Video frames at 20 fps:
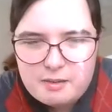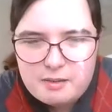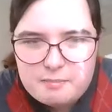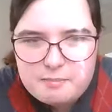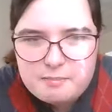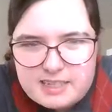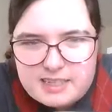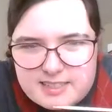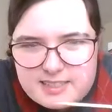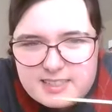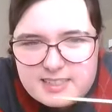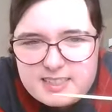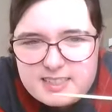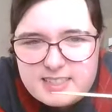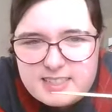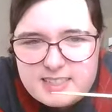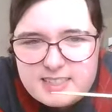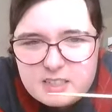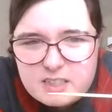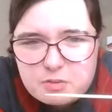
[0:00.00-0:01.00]
but it's
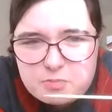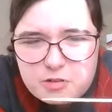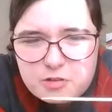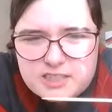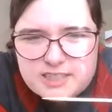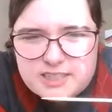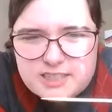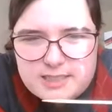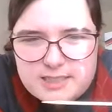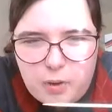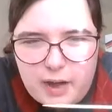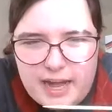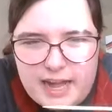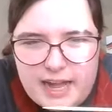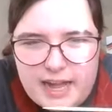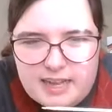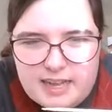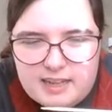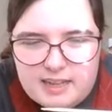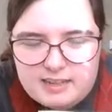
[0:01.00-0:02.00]
still pretty
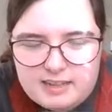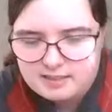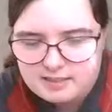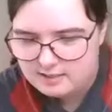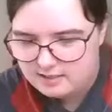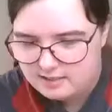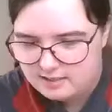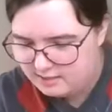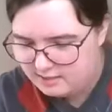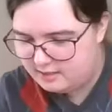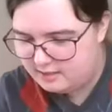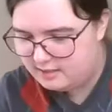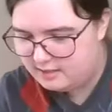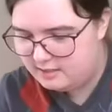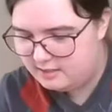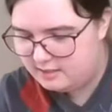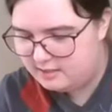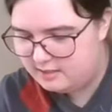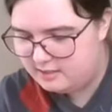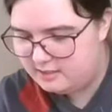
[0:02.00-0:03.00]
wet.
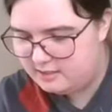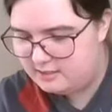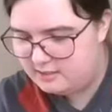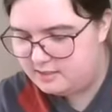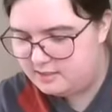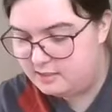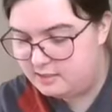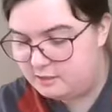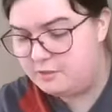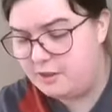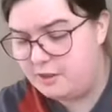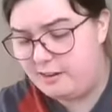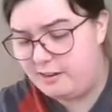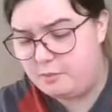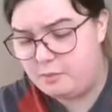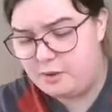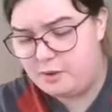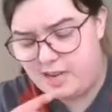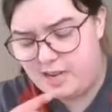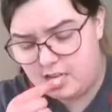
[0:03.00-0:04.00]
Still
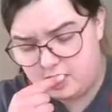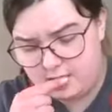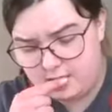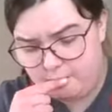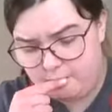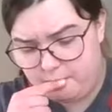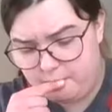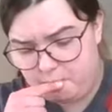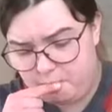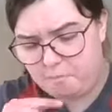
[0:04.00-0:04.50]
very wet, actually.